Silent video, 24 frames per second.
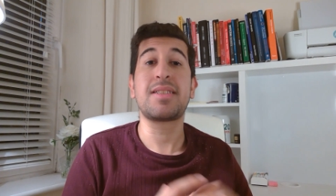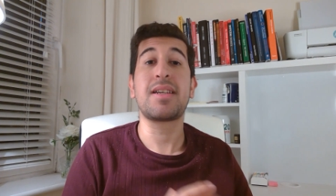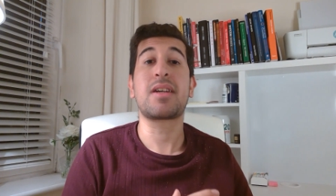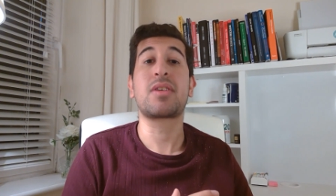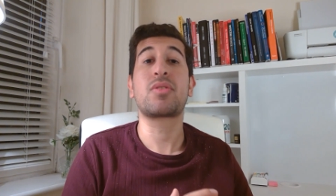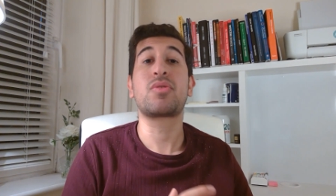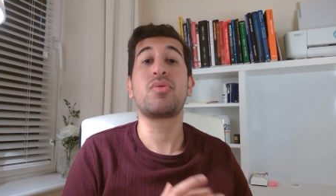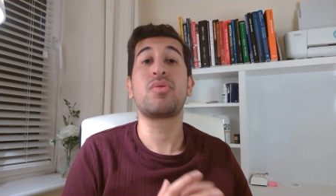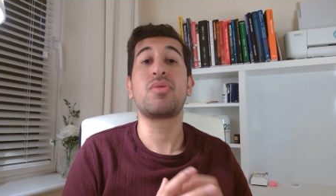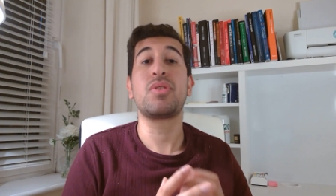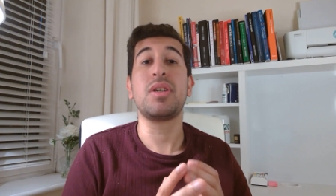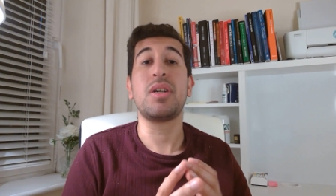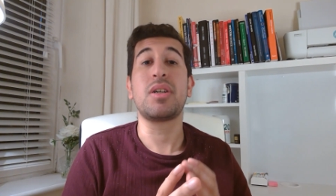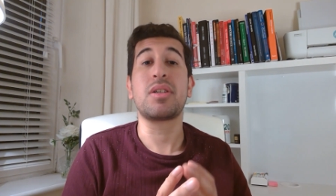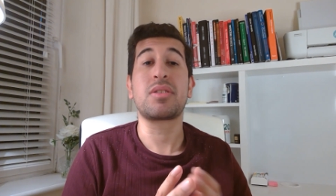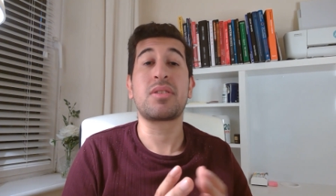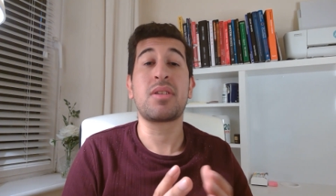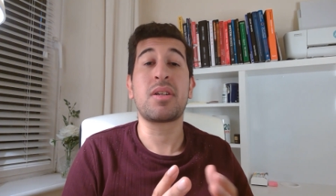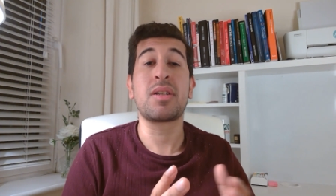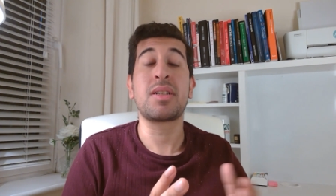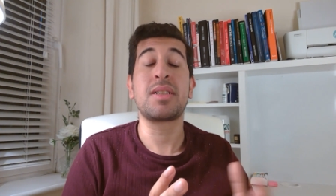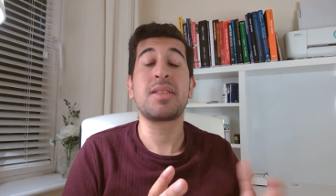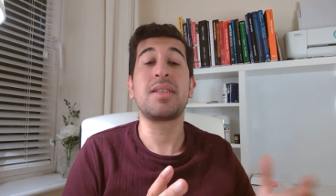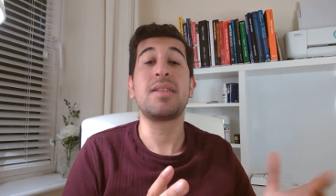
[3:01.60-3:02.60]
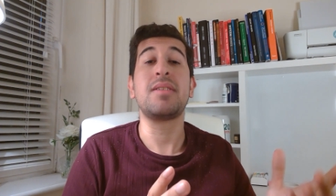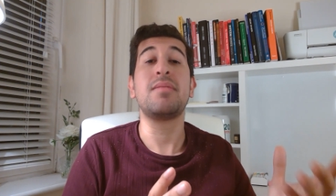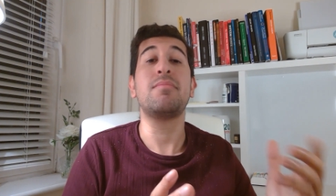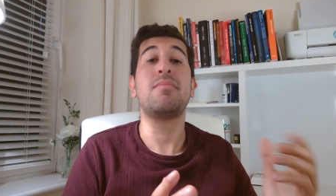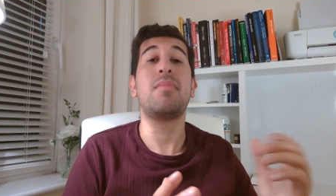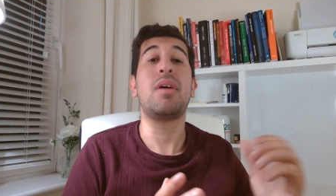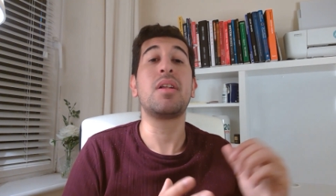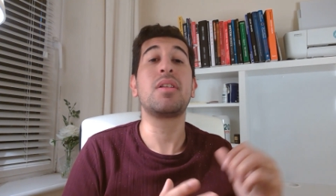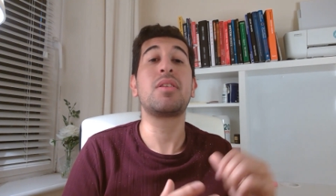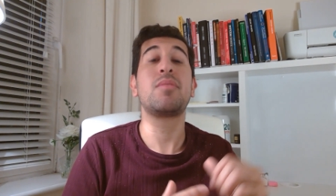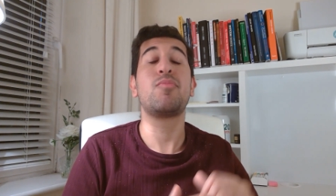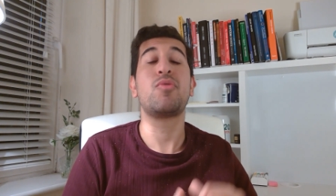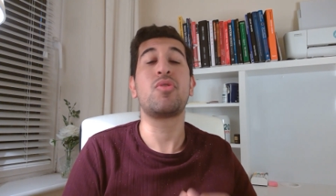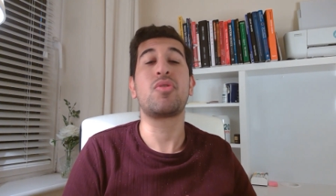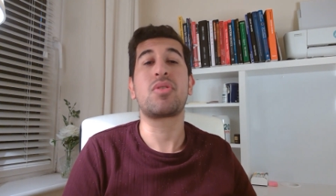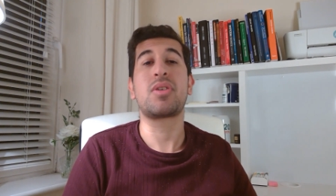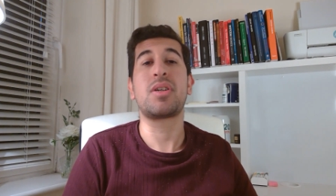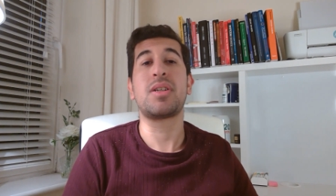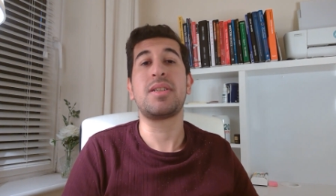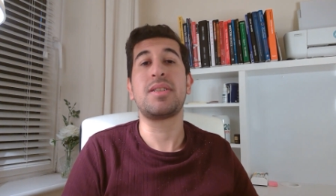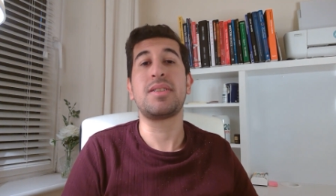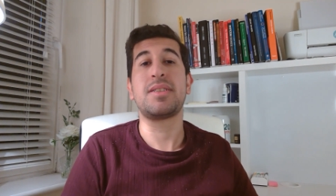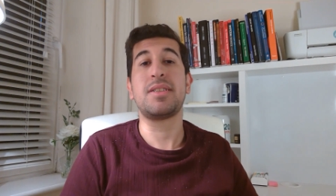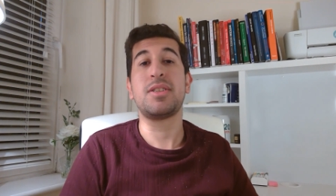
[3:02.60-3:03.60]
sector. They are targeting multiple
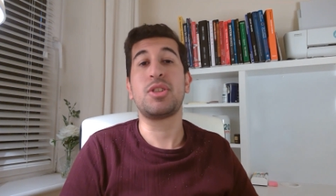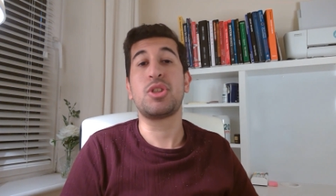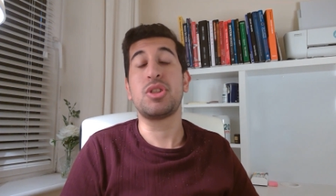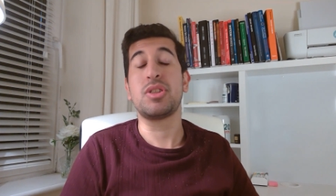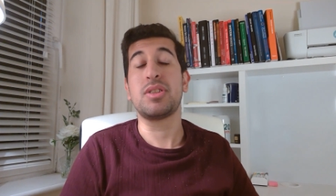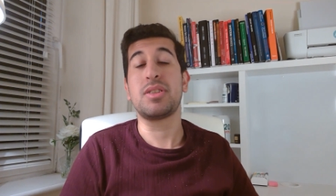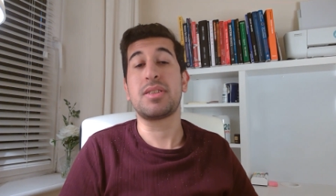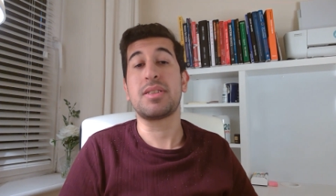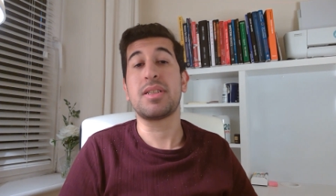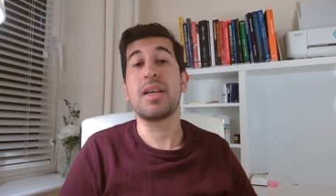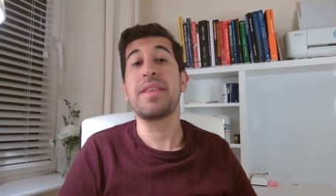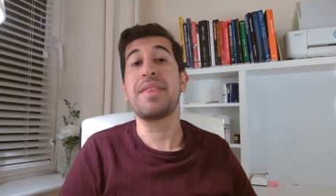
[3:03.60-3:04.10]
organizations